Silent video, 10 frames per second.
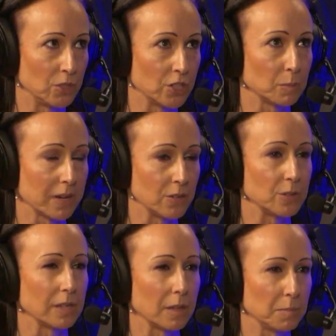just by
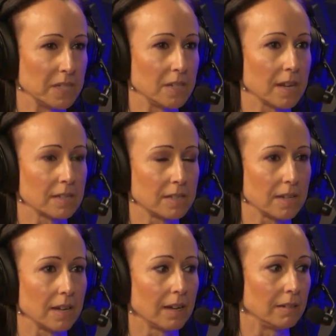using the
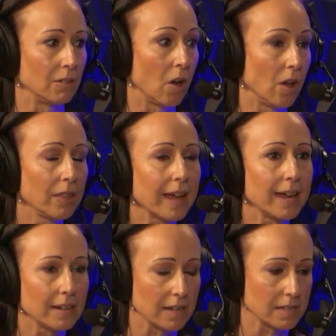PTSD. And all
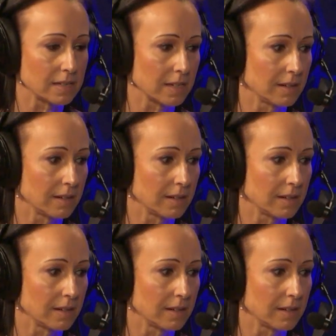that is...